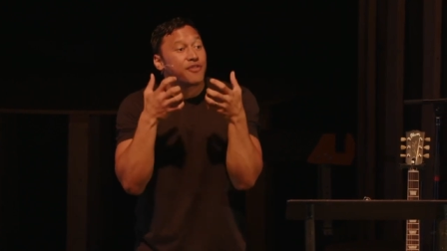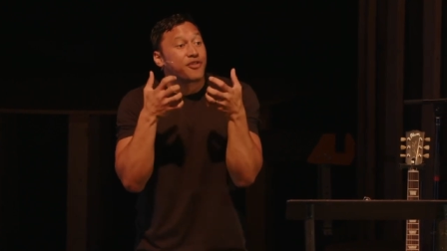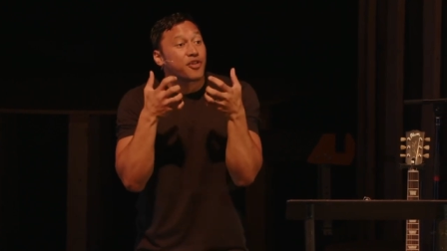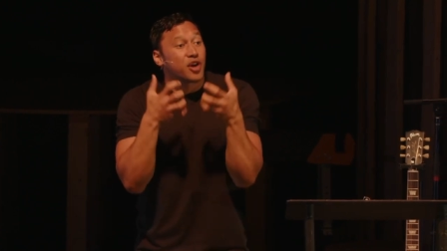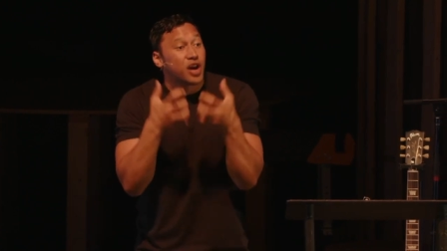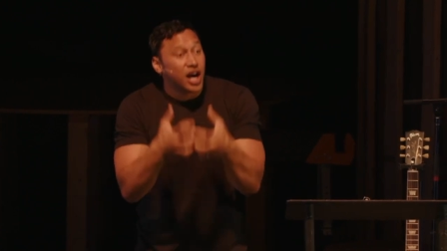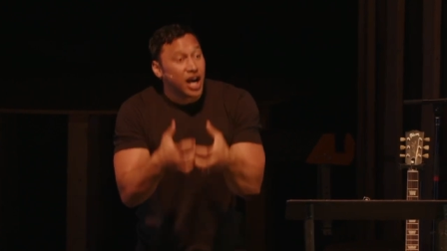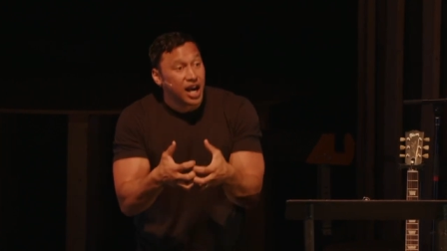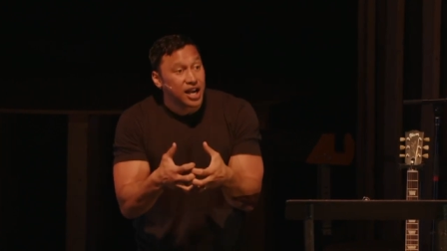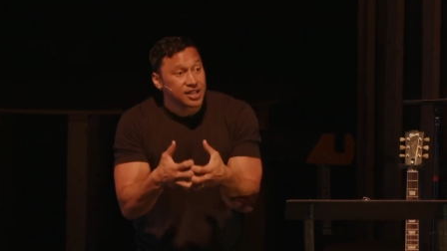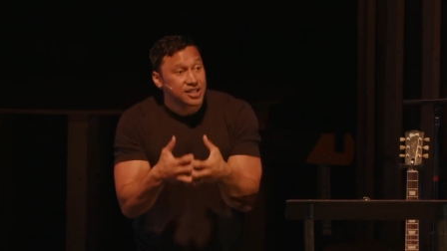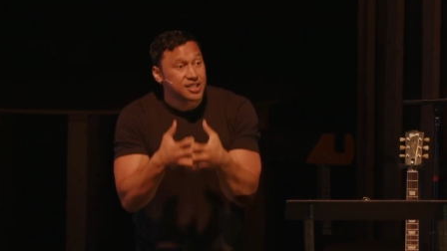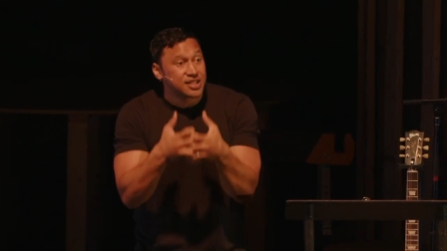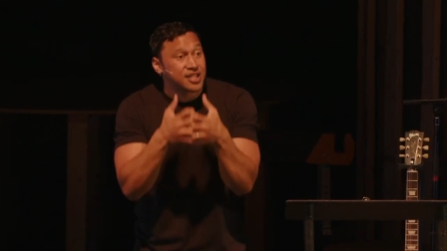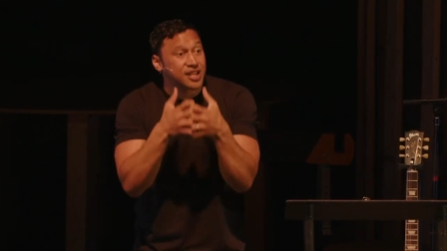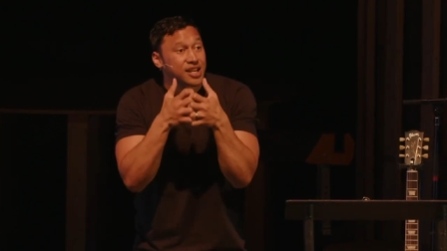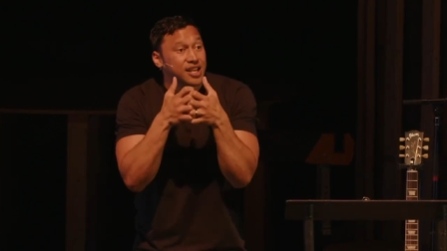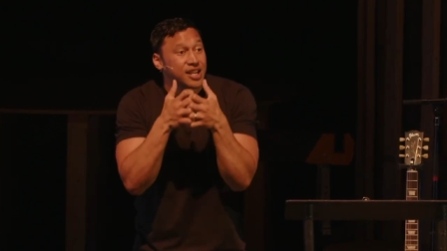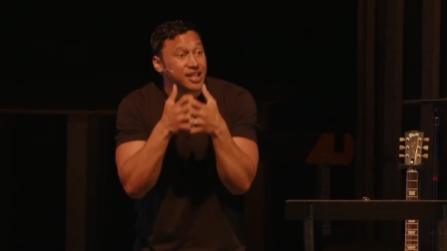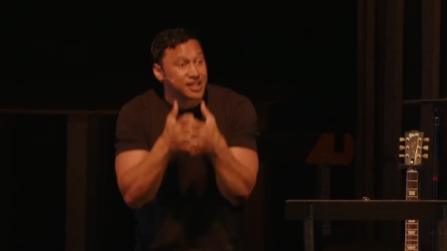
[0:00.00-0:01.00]
for us
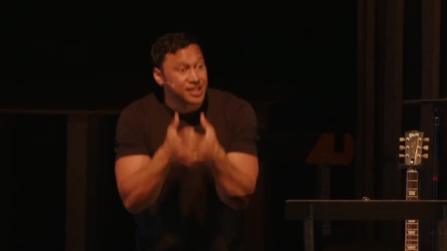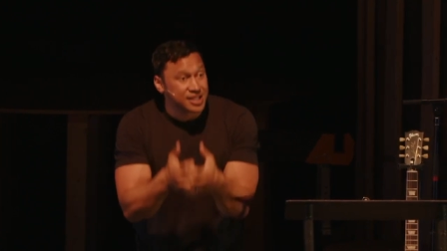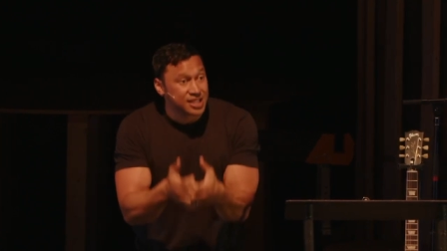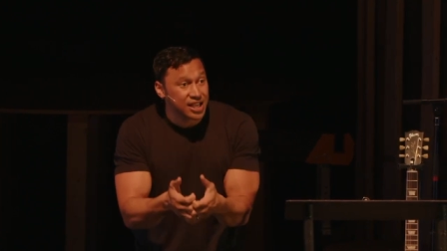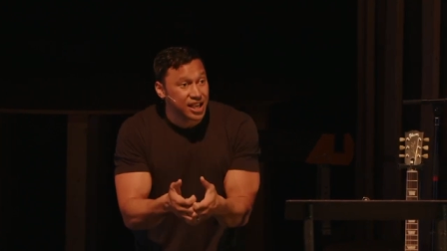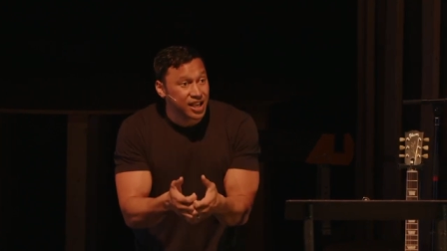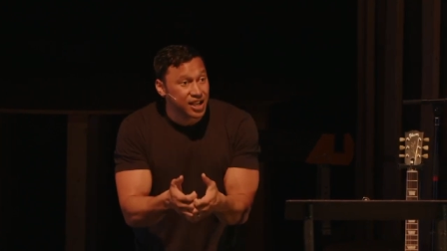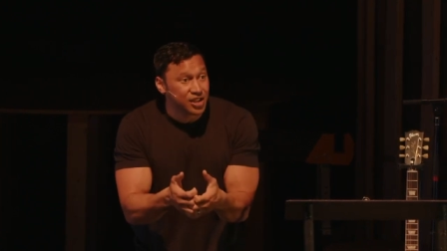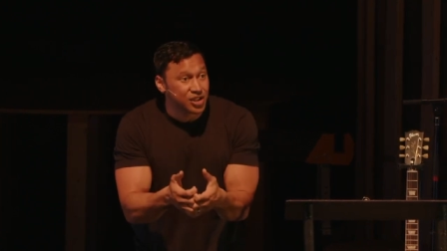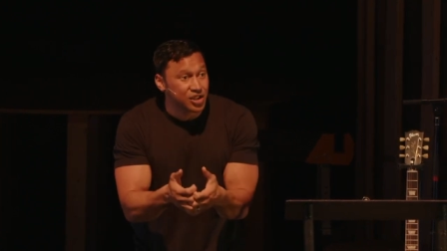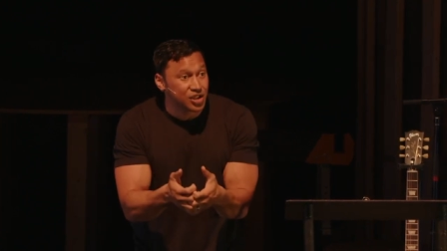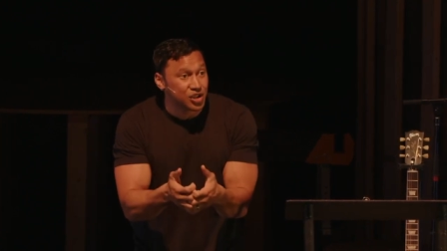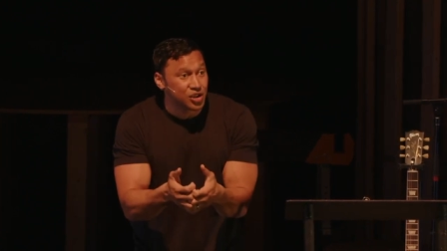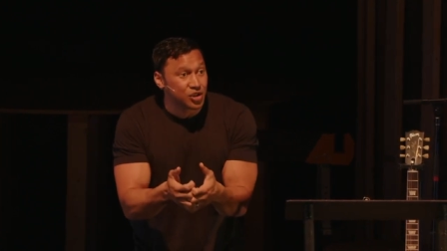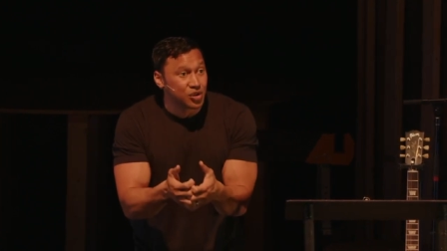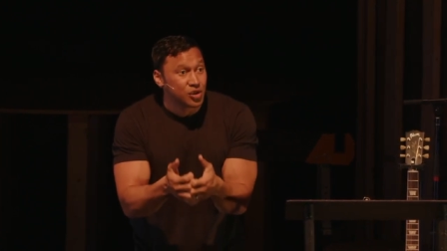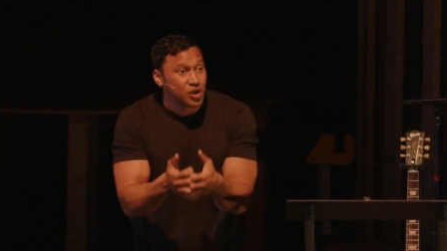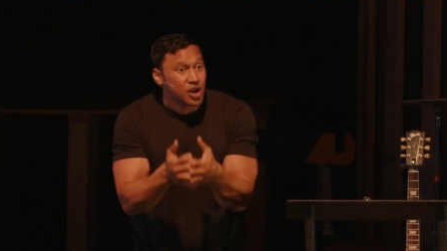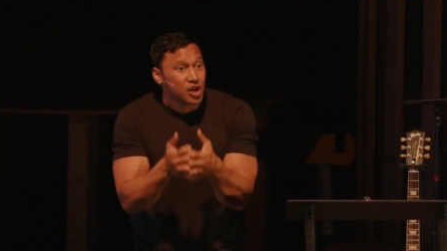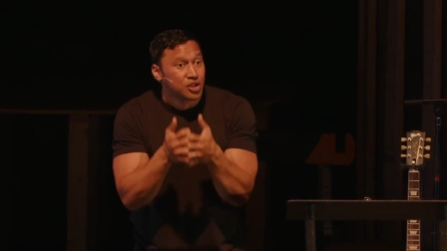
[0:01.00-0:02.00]
to
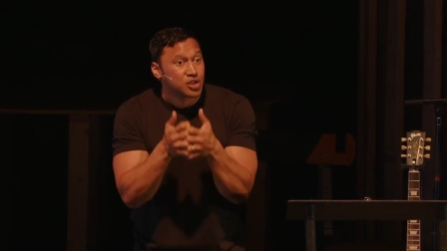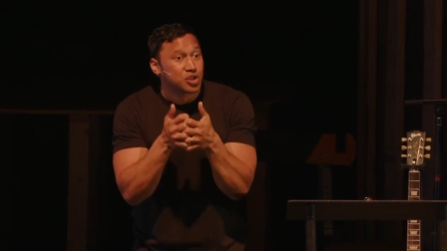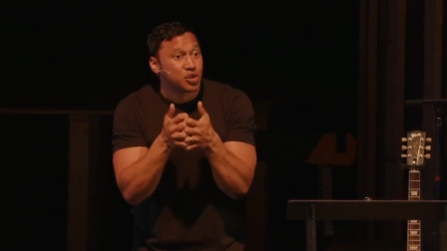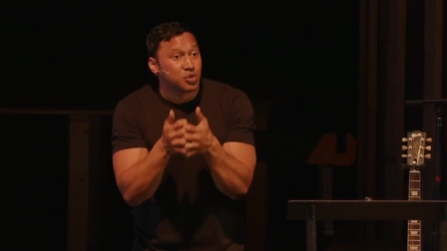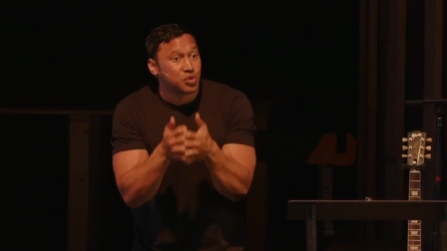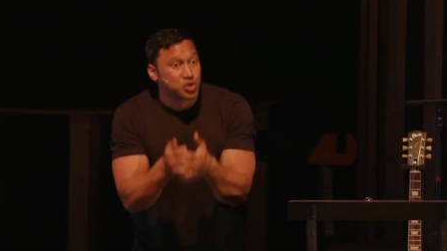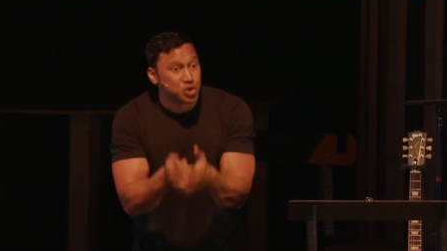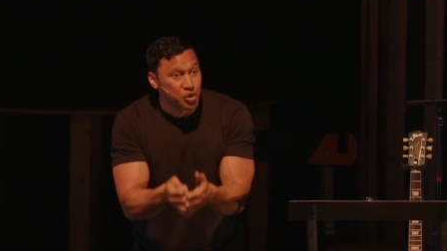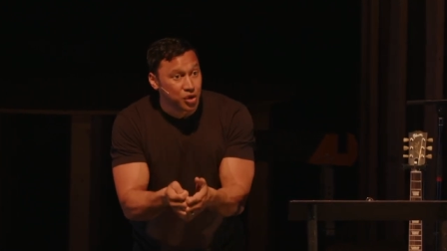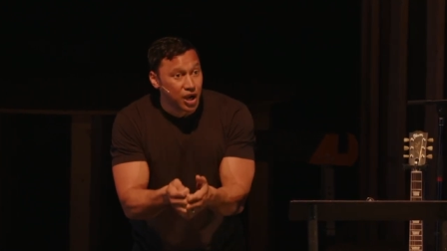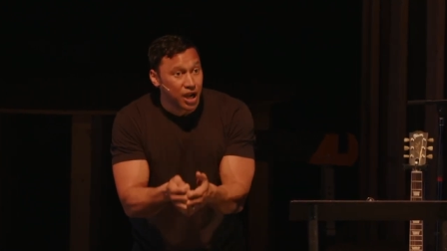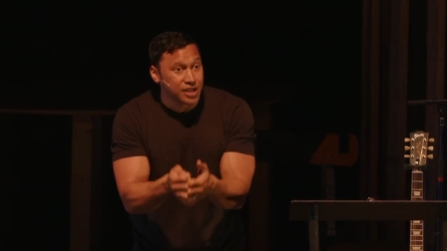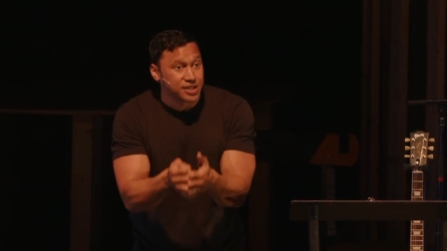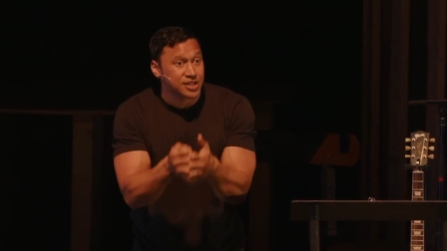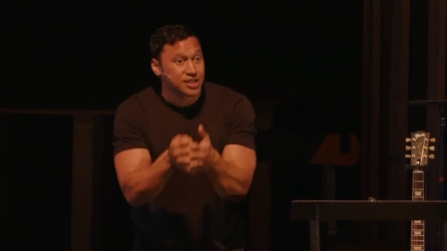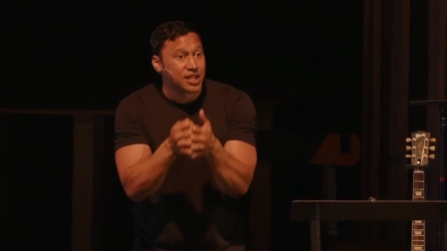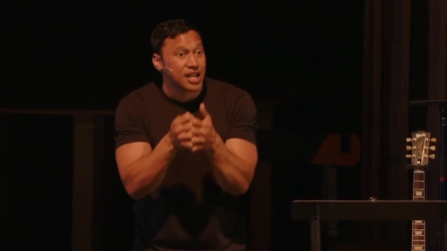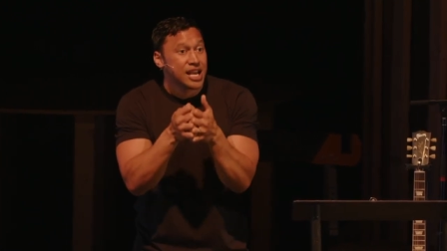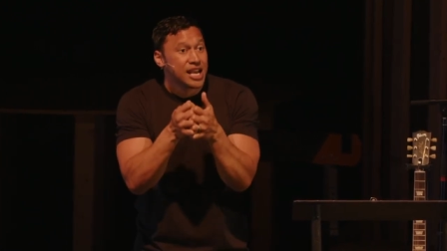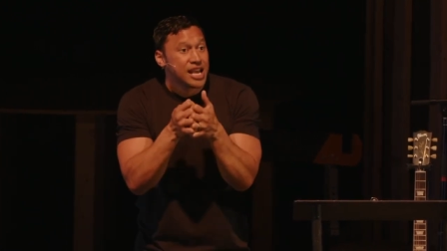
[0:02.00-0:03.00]
continue to
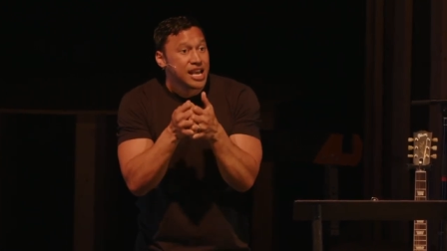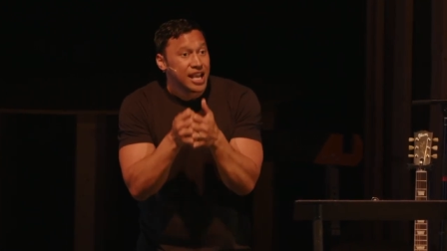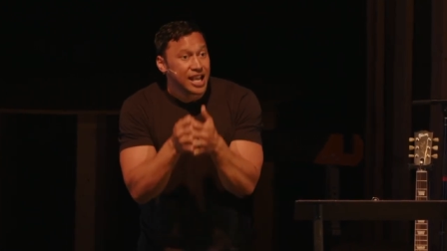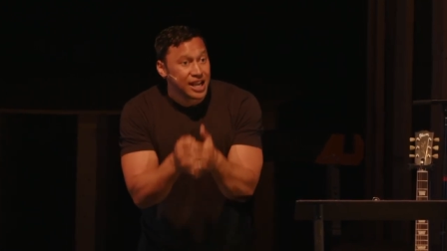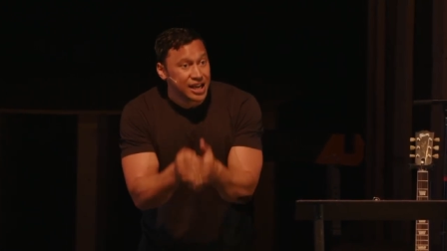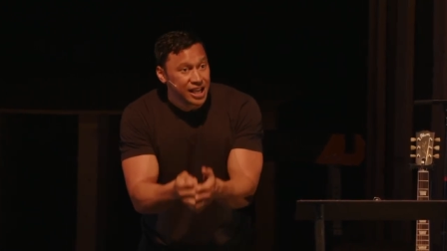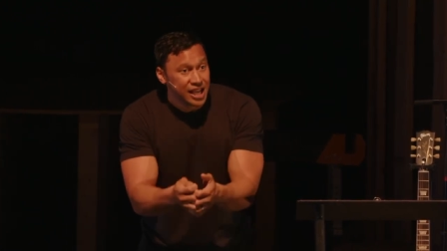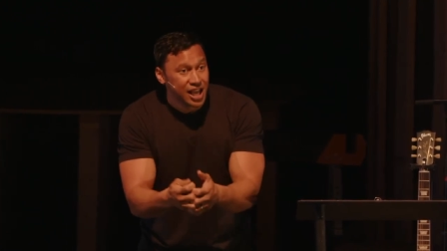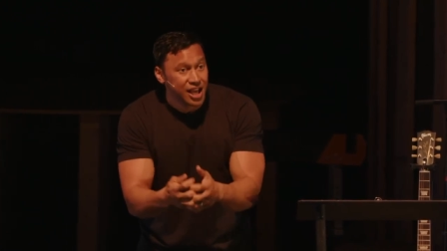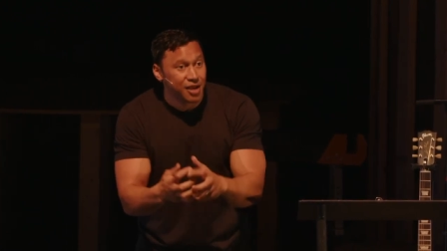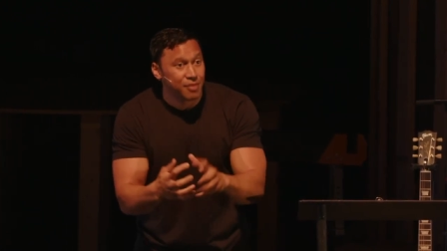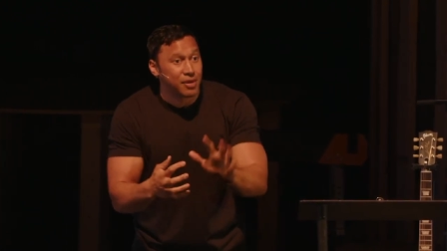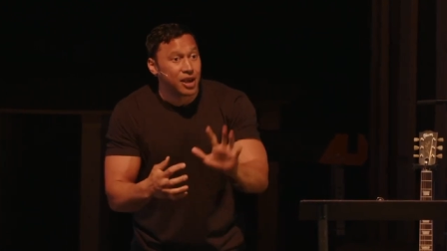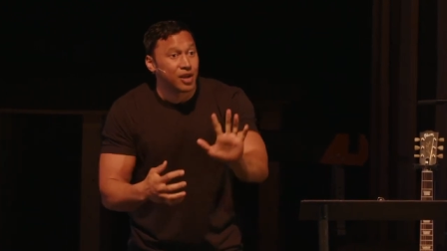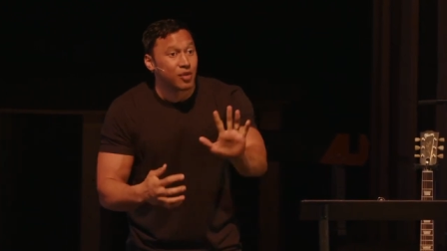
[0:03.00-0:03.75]
trust in Him.